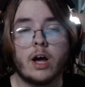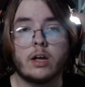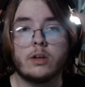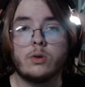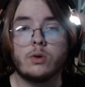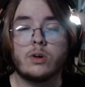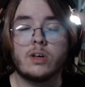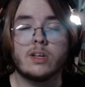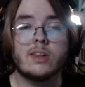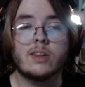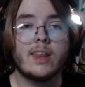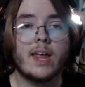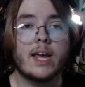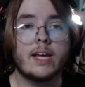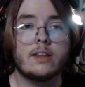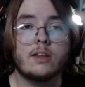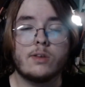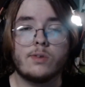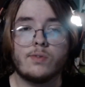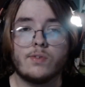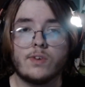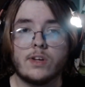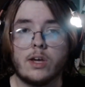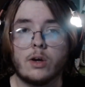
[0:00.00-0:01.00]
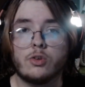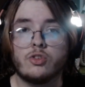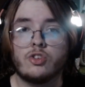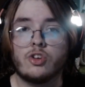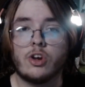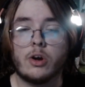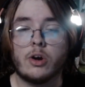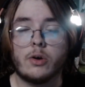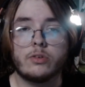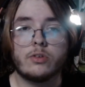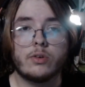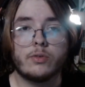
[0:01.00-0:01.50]
You could like this video,
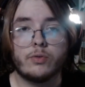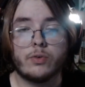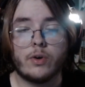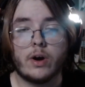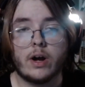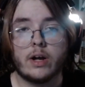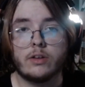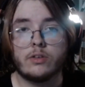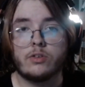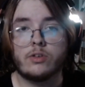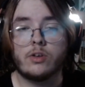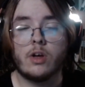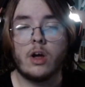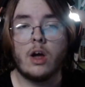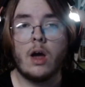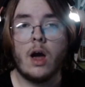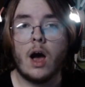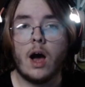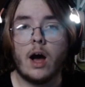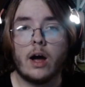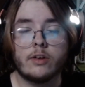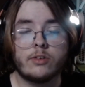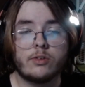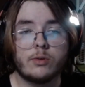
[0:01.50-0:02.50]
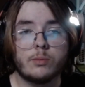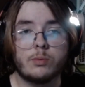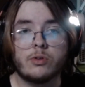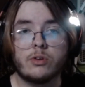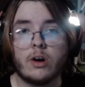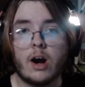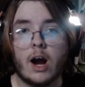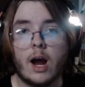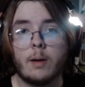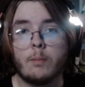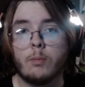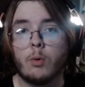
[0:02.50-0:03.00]
share it to friends,
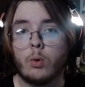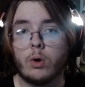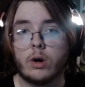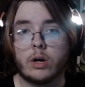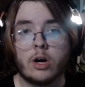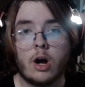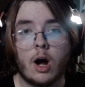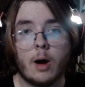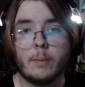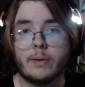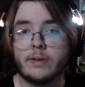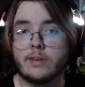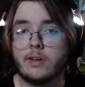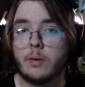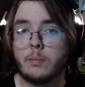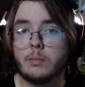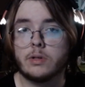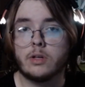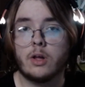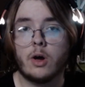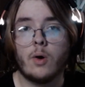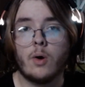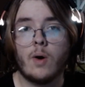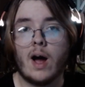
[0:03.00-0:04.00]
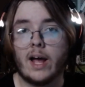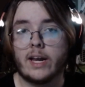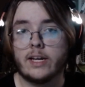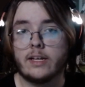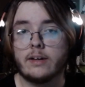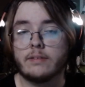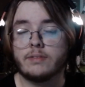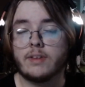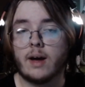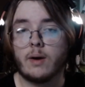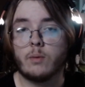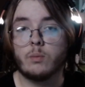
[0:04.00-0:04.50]
subscribe or comment down below. Any of
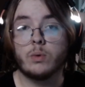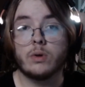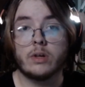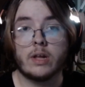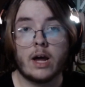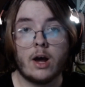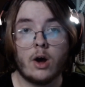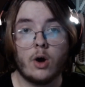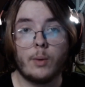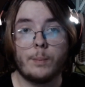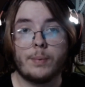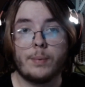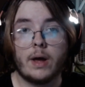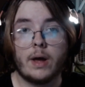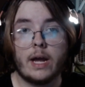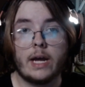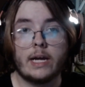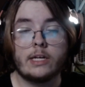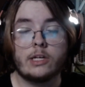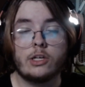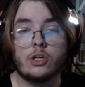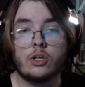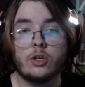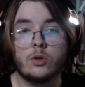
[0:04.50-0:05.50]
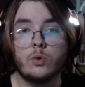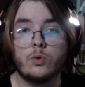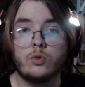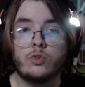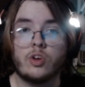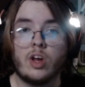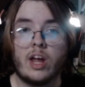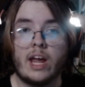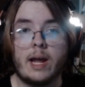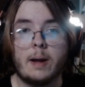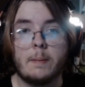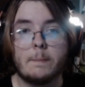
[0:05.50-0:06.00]
that will help a huge
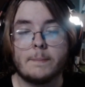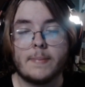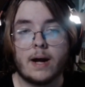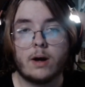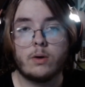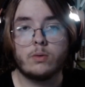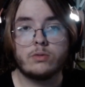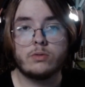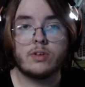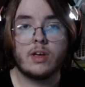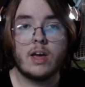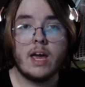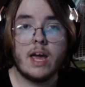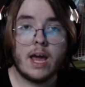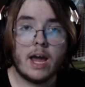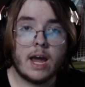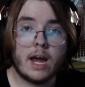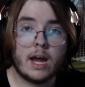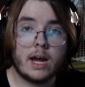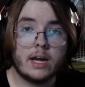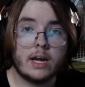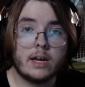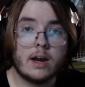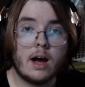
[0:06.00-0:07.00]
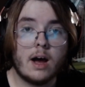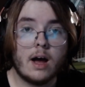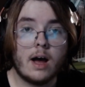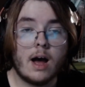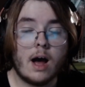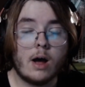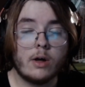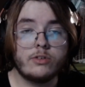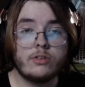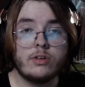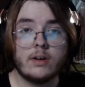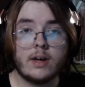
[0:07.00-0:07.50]
amount, and
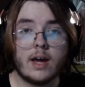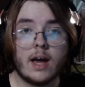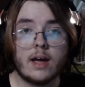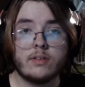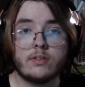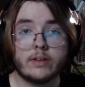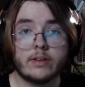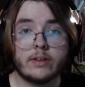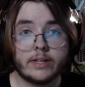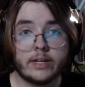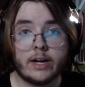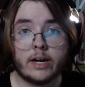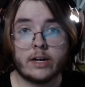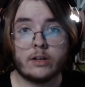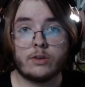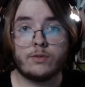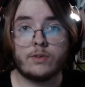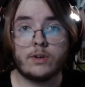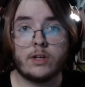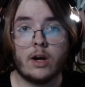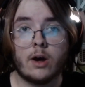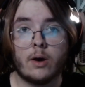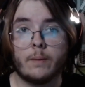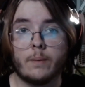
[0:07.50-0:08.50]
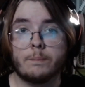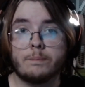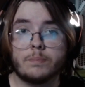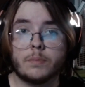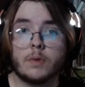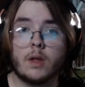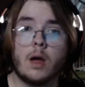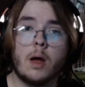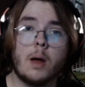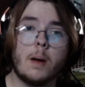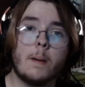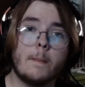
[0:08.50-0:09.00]
I'll see you guys in the next video.
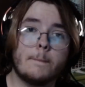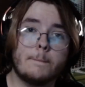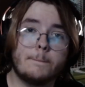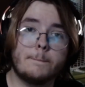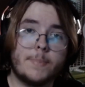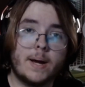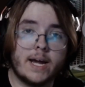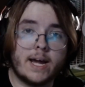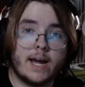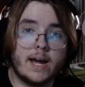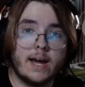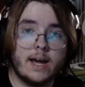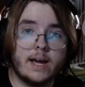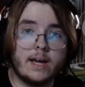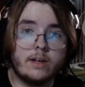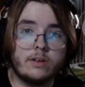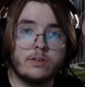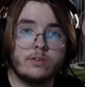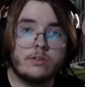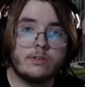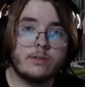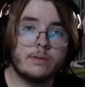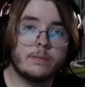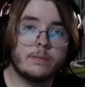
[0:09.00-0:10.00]
Bye guys.